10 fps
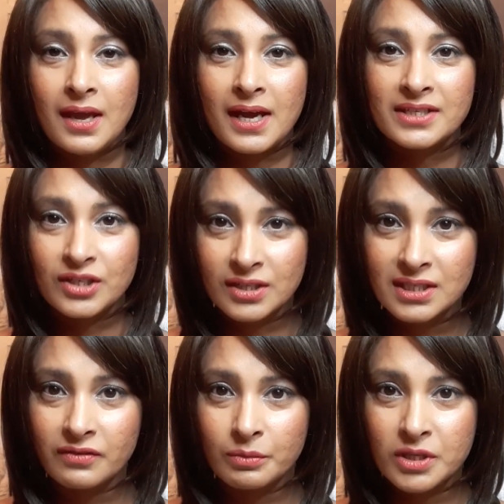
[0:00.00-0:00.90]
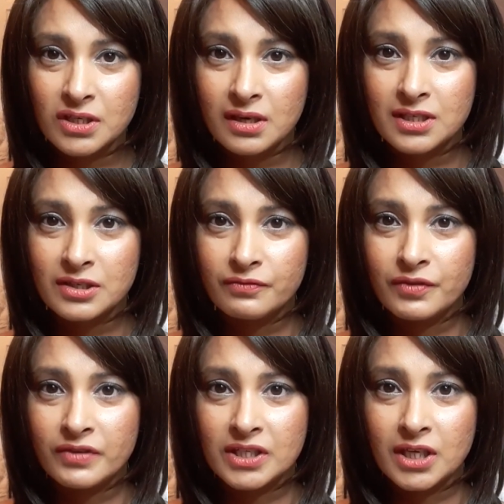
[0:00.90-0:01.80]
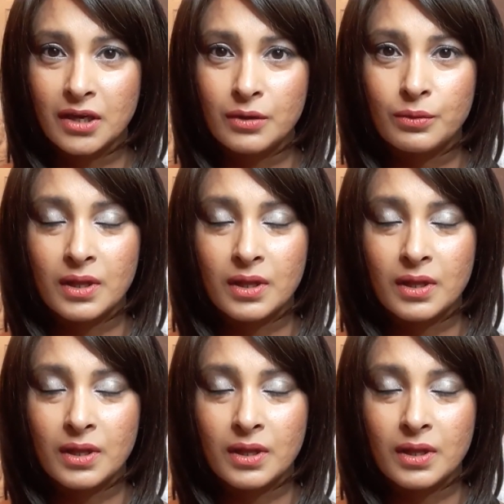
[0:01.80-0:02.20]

As you can see from the title of the video,